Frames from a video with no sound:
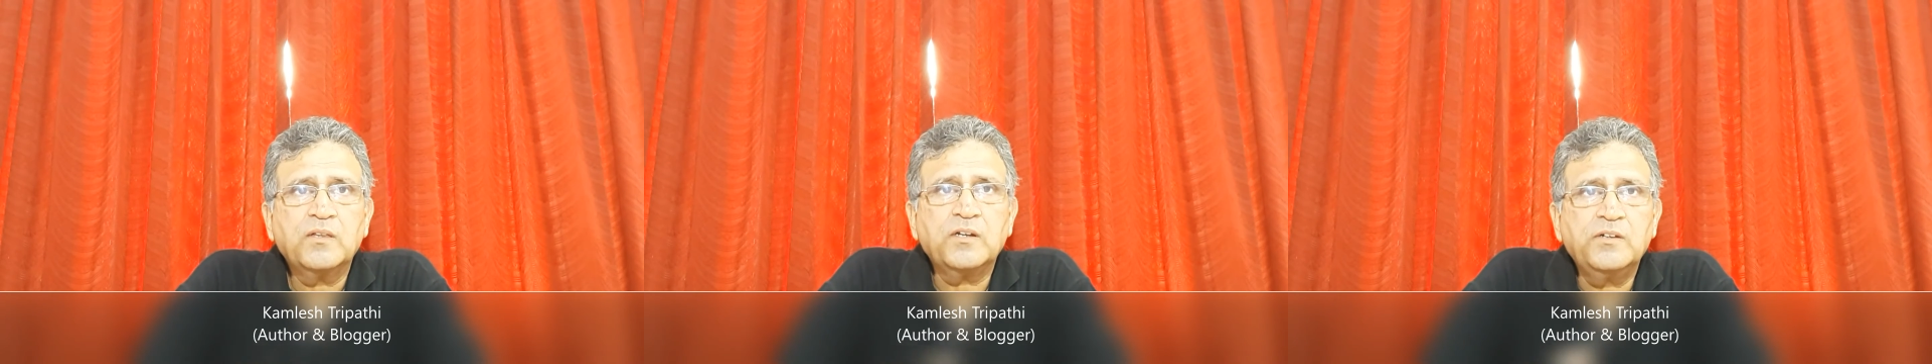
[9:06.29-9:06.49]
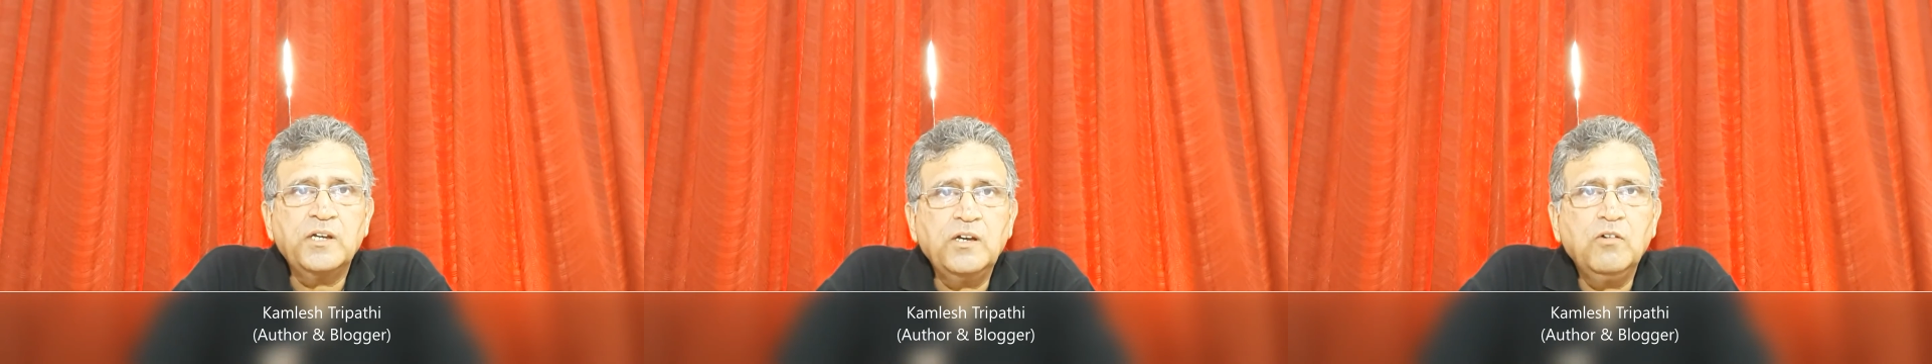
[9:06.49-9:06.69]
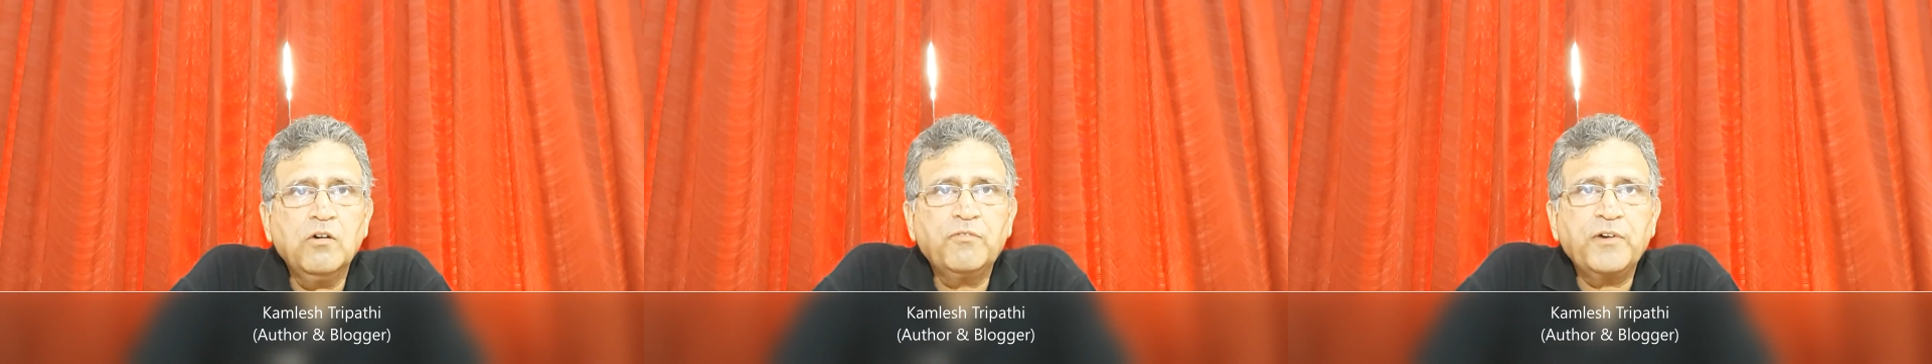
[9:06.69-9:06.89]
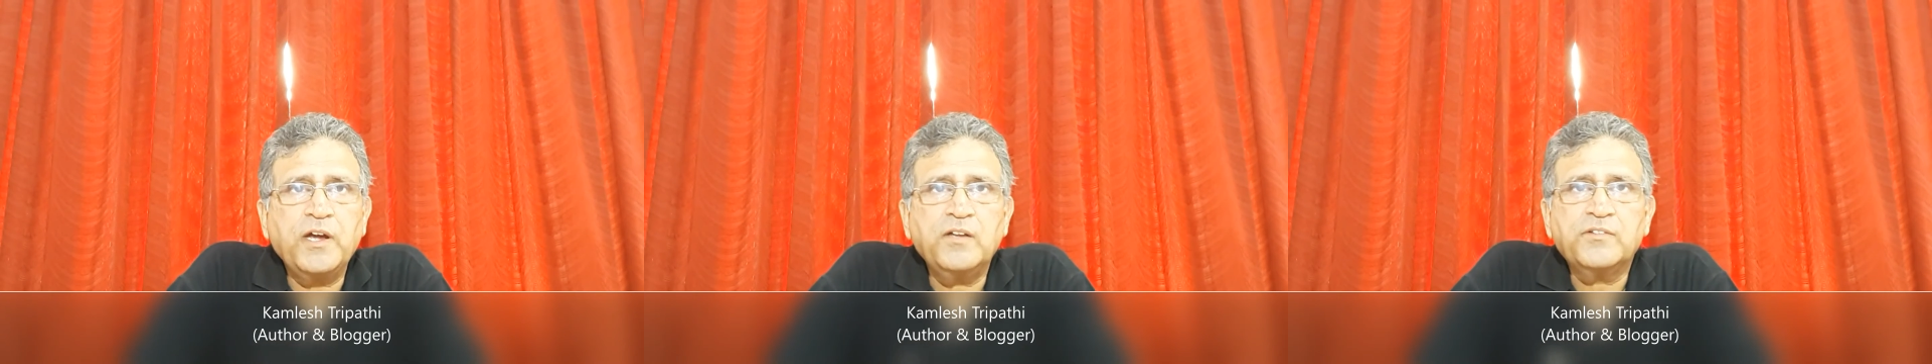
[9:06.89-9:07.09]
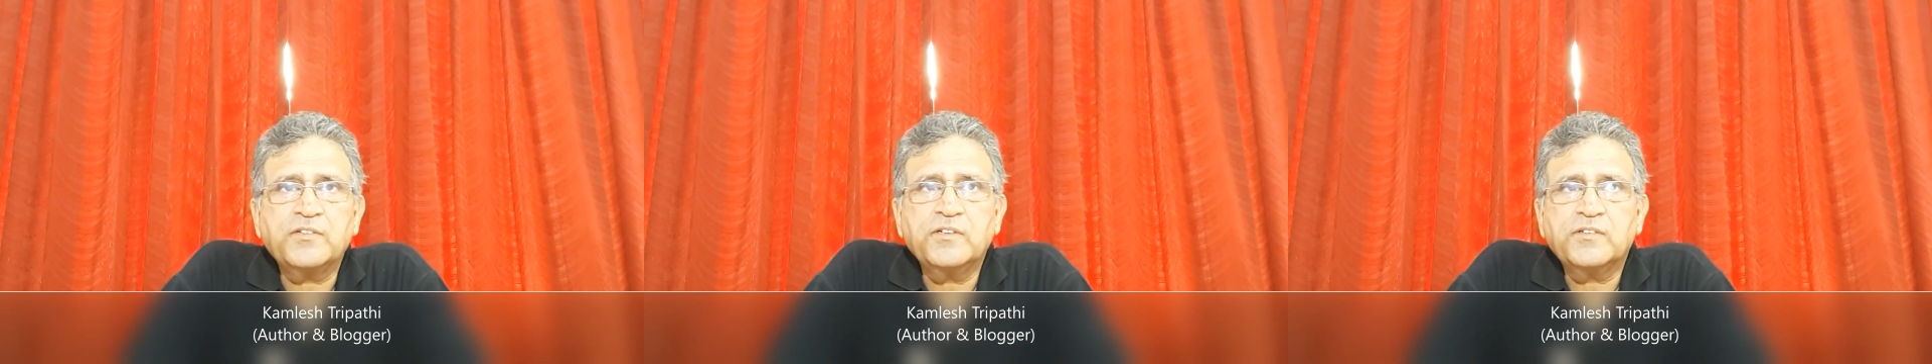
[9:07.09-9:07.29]
The dingo
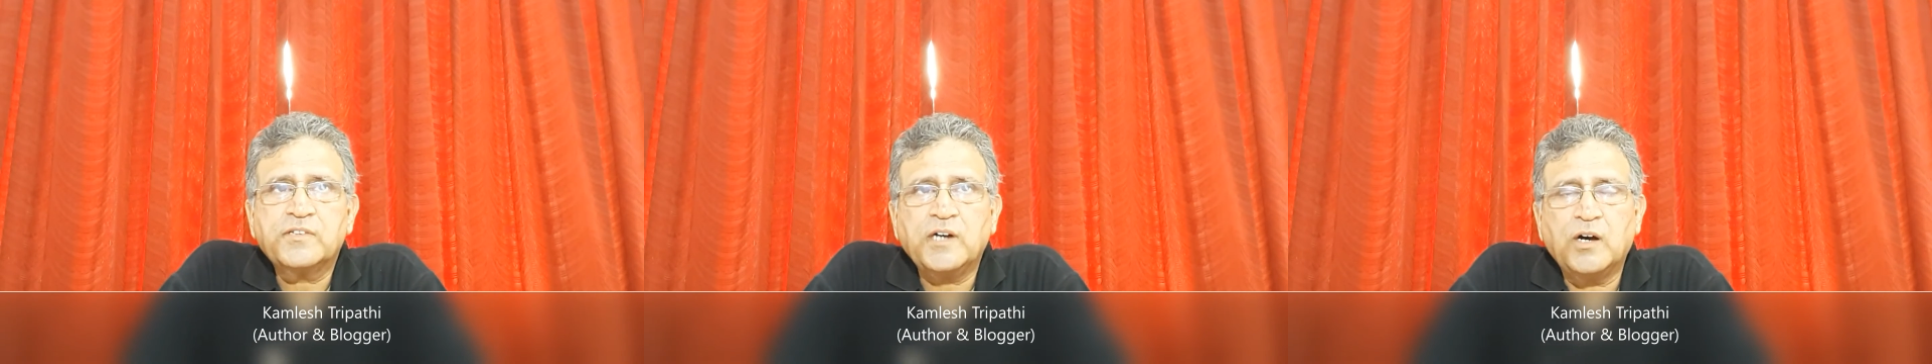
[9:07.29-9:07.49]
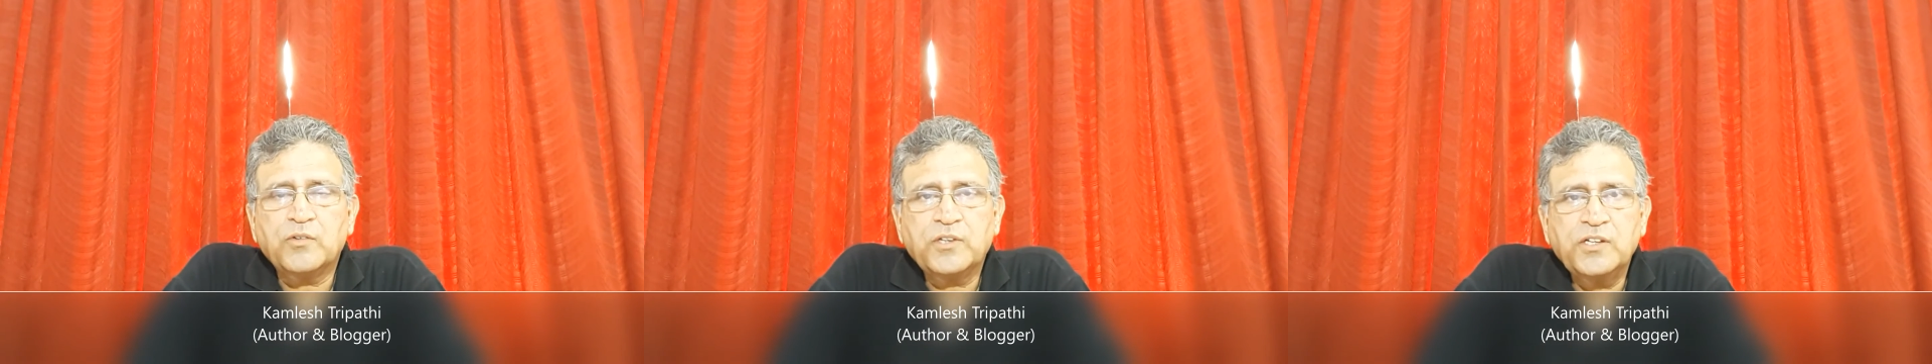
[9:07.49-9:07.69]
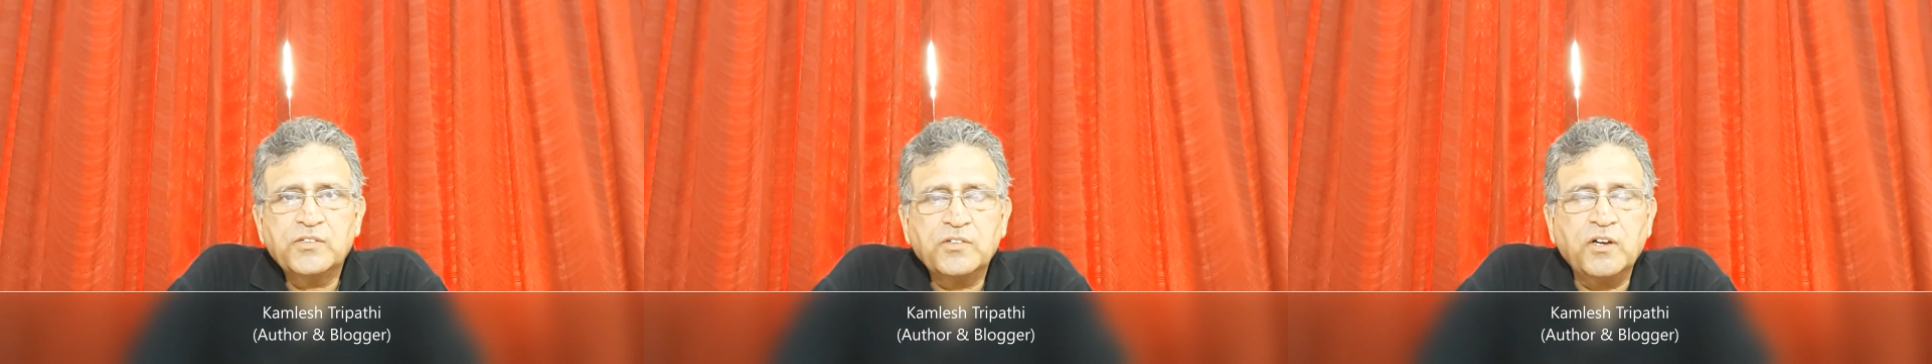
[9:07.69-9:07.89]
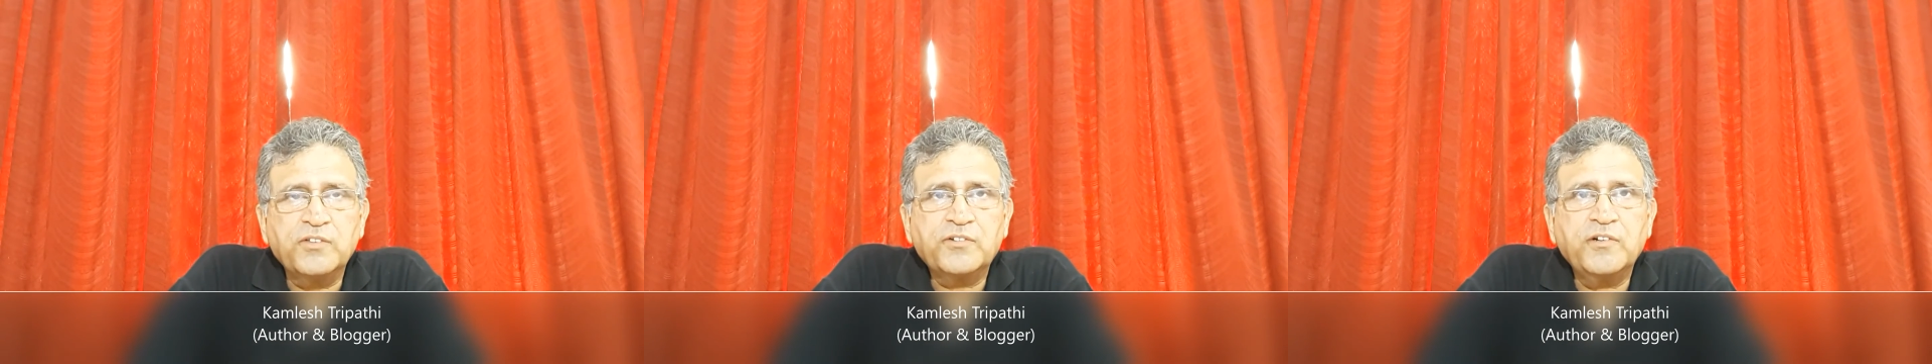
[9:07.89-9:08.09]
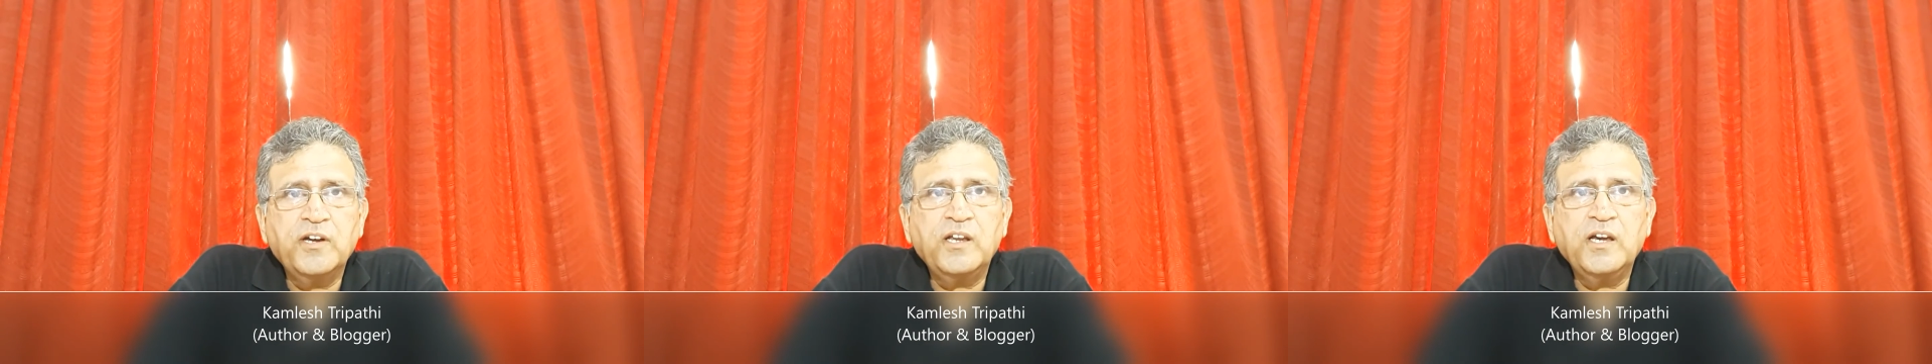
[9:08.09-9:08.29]
fence in Southeast
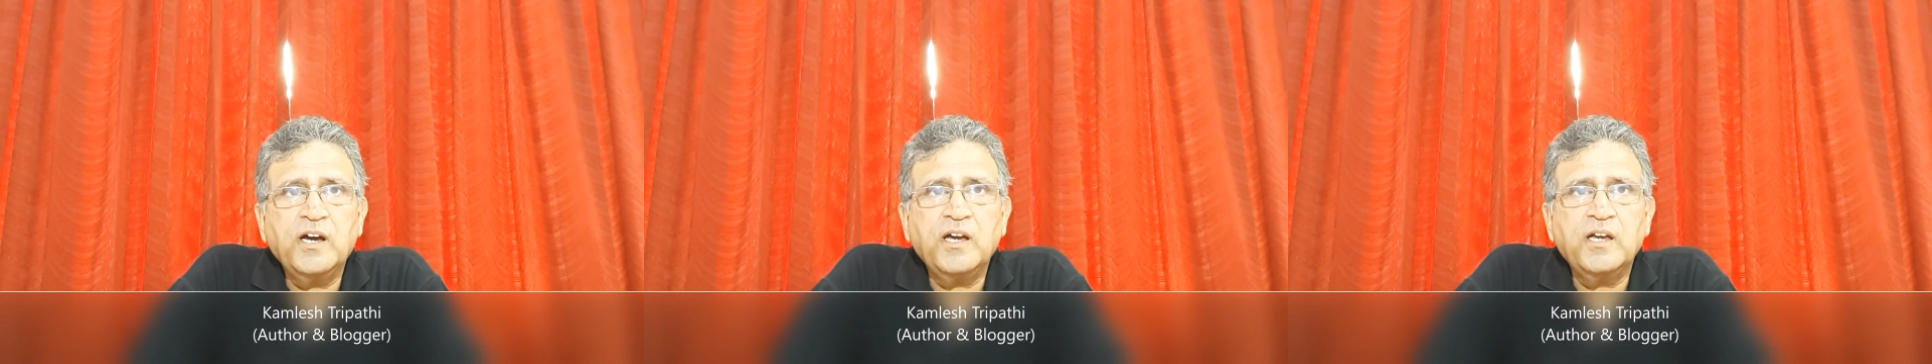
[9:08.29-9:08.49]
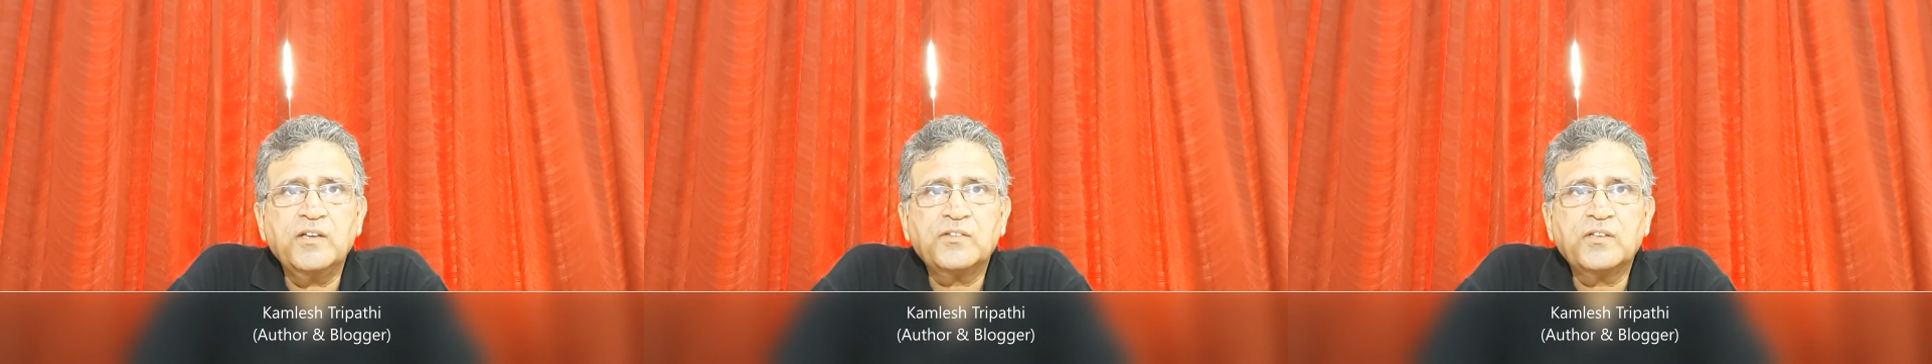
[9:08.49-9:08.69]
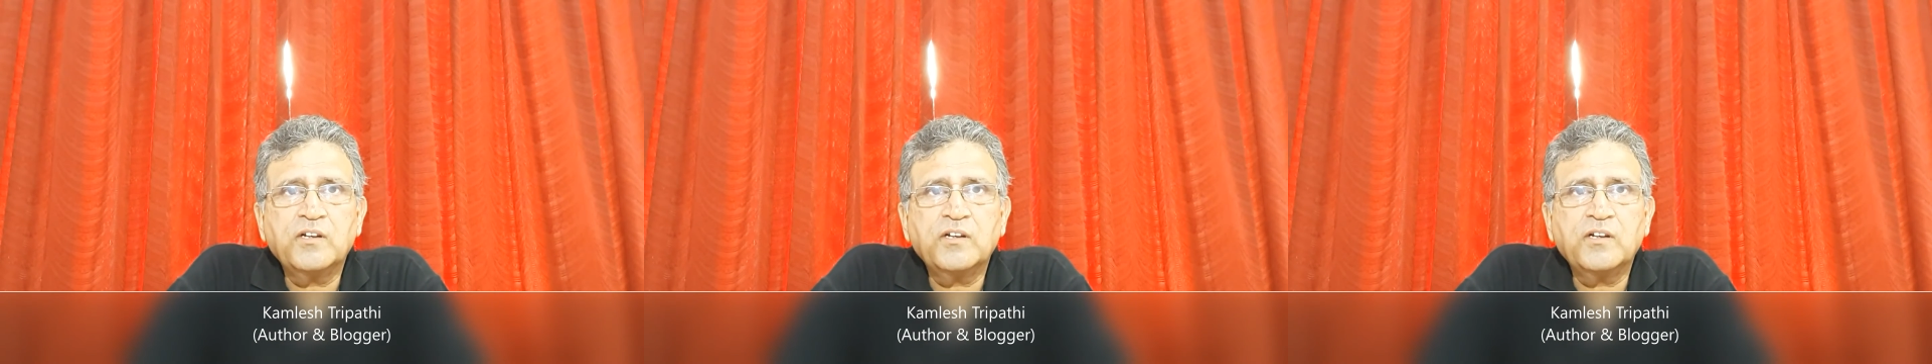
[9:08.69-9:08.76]
Australia is